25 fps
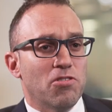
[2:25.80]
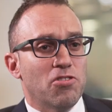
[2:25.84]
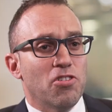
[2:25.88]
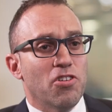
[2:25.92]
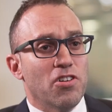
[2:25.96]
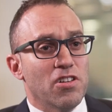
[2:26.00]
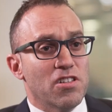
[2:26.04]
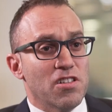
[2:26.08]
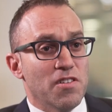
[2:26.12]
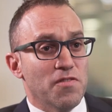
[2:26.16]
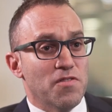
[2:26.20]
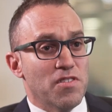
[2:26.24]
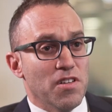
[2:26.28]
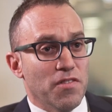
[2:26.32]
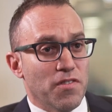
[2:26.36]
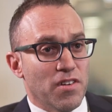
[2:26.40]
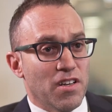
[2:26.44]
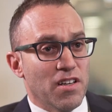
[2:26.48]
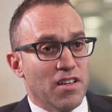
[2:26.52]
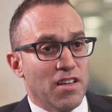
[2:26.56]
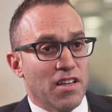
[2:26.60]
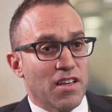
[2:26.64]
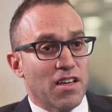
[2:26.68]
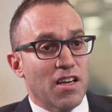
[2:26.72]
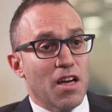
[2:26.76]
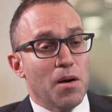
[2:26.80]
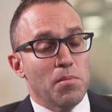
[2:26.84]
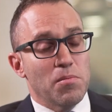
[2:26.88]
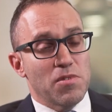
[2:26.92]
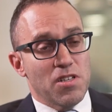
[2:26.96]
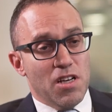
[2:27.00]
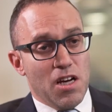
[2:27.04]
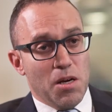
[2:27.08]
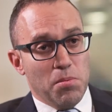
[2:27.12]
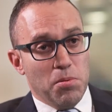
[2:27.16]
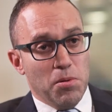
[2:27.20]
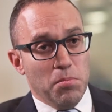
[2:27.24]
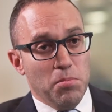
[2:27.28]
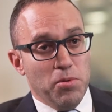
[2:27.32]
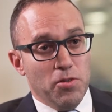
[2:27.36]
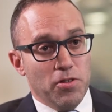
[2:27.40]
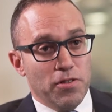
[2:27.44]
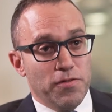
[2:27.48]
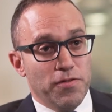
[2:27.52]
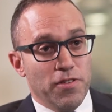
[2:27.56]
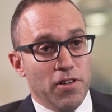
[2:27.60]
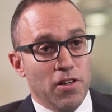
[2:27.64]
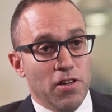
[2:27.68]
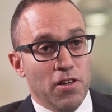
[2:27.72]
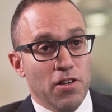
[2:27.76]
alternative dividend income type of
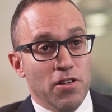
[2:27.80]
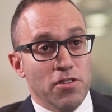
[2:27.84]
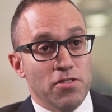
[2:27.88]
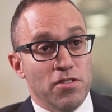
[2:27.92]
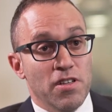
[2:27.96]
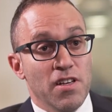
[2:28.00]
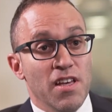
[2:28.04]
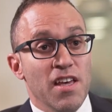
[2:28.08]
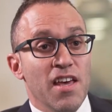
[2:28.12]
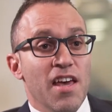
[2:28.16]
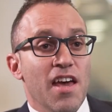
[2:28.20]
portfolios.